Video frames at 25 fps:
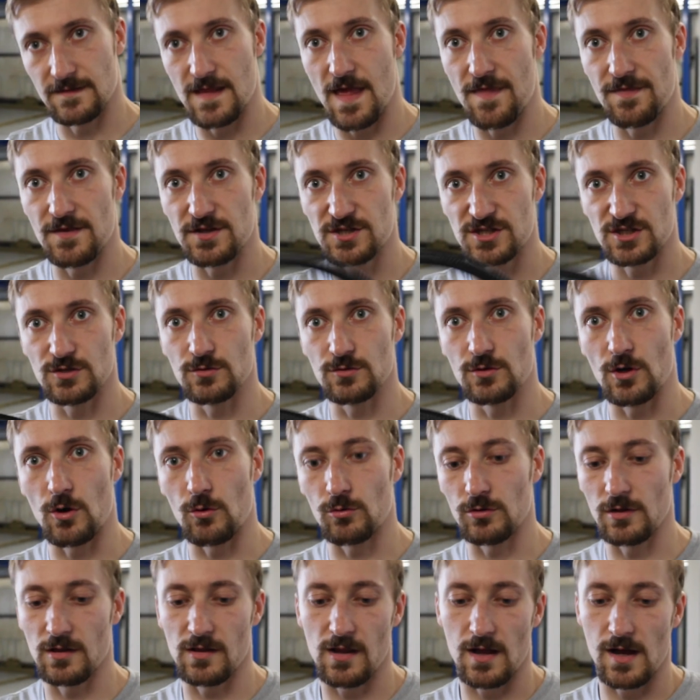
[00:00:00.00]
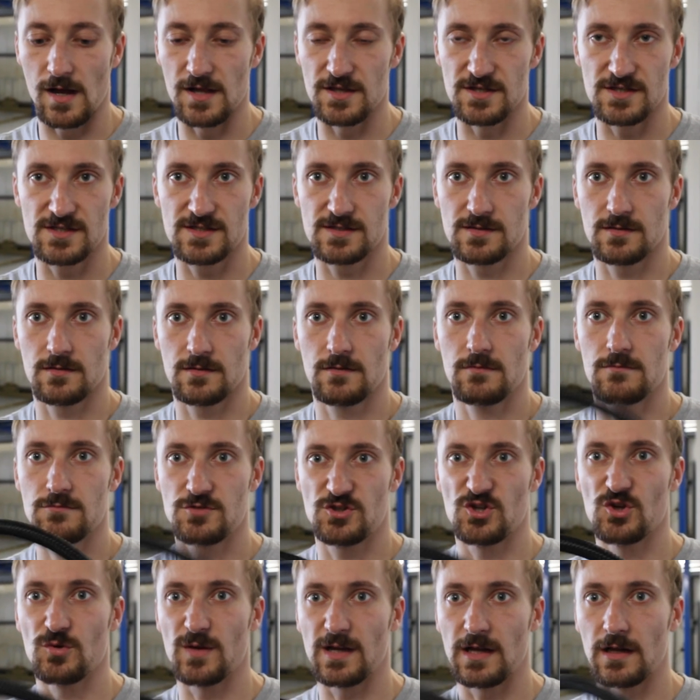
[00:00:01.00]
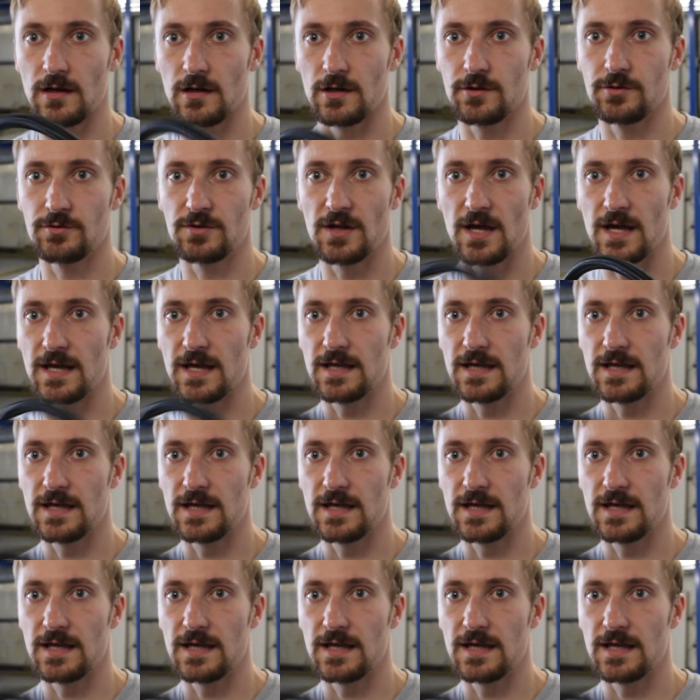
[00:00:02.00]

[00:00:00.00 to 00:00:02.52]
and then the two coolant lines do include